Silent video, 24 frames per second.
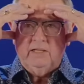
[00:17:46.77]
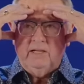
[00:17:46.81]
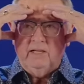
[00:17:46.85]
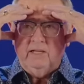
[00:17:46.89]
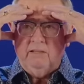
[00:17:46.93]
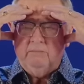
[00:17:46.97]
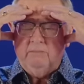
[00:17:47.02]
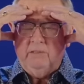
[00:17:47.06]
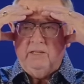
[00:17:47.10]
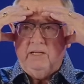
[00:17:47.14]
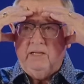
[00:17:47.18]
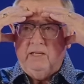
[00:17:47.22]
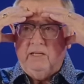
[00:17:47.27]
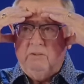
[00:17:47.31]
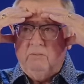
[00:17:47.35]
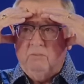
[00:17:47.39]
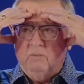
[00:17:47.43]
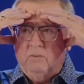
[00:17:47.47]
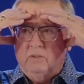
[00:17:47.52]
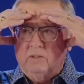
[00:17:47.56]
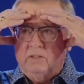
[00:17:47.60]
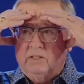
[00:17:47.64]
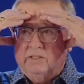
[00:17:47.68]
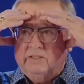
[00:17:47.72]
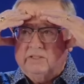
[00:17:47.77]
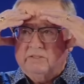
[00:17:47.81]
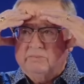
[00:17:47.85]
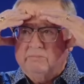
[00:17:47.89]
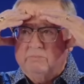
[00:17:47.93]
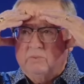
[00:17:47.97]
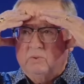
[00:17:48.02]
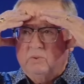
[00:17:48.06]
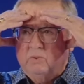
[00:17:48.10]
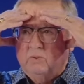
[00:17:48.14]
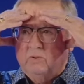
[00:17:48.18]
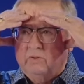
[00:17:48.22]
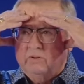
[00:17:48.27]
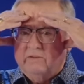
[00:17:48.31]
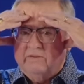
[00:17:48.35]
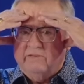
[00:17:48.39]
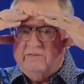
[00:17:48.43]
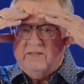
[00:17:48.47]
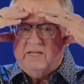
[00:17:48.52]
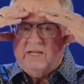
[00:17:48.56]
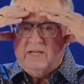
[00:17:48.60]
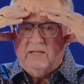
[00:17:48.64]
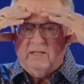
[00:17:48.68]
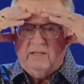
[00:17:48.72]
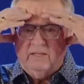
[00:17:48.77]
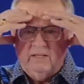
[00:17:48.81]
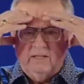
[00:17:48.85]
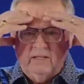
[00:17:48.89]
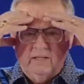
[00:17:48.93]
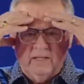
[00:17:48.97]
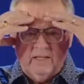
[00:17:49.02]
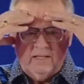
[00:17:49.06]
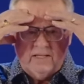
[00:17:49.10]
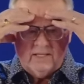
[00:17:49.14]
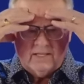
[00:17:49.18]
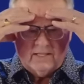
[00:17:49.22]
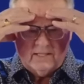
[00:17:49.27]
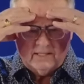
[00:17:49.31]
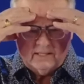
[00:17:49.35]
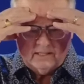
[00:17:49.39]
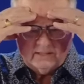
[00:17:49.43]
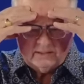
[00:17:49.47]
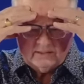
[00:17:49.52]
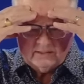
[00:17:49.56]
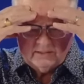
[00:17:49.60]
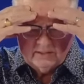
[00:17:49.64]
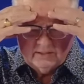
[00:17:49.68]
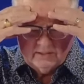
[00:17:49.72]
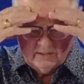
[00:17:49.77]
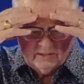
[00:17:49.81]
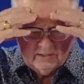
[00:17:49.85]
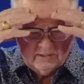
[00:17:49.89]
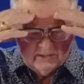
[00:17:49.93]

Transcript: came. He wants more than that.